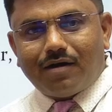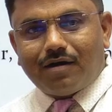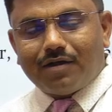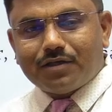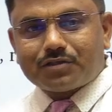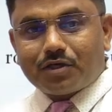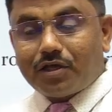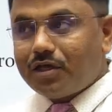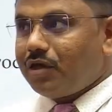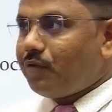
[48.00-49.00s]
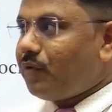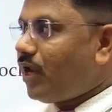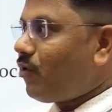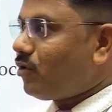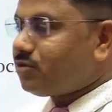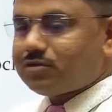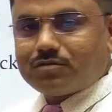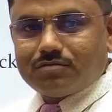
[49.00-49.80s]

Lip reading: Yesterday when I was